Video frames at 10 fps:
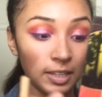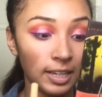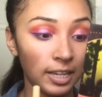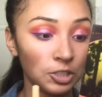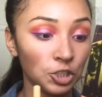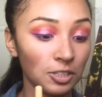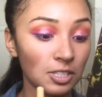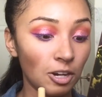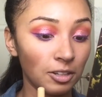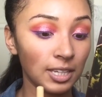feel like I should
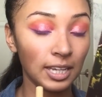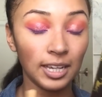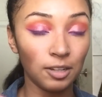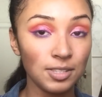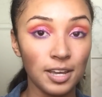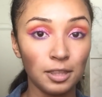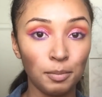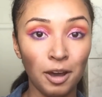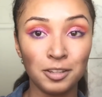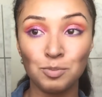start thinking outside the
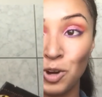box.